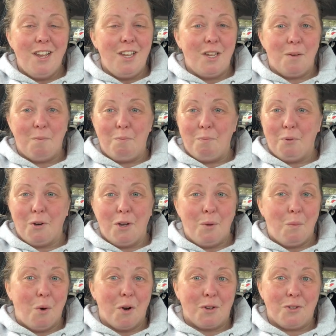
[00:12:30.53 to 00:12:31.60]
You probably
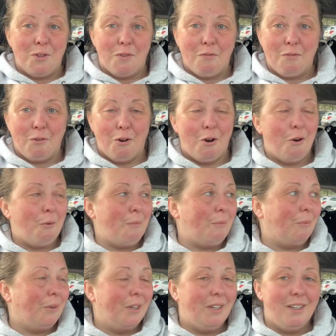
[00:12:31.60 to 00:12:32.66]
walked it from